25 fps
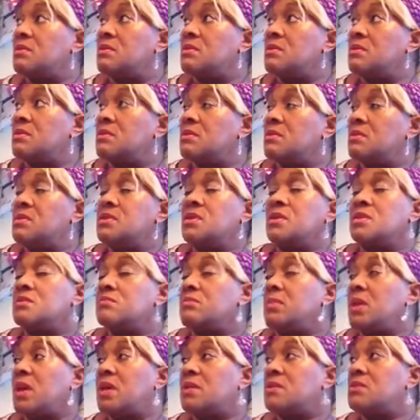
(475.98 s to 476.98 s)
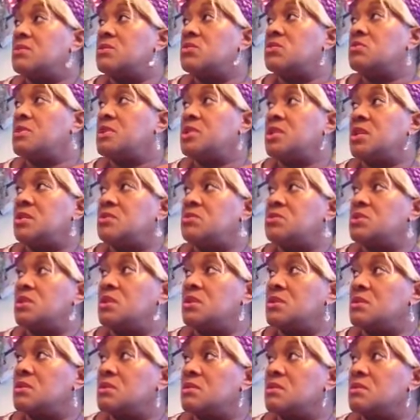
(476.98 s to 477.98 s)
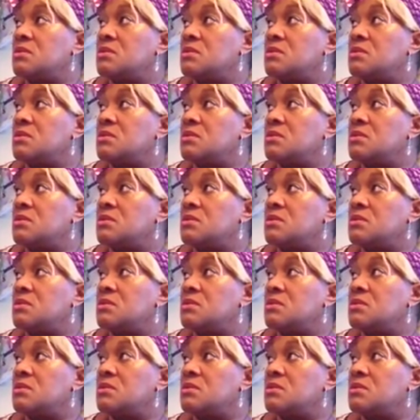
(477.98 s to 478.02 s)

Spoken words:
It doesn't matter. It's too much energy.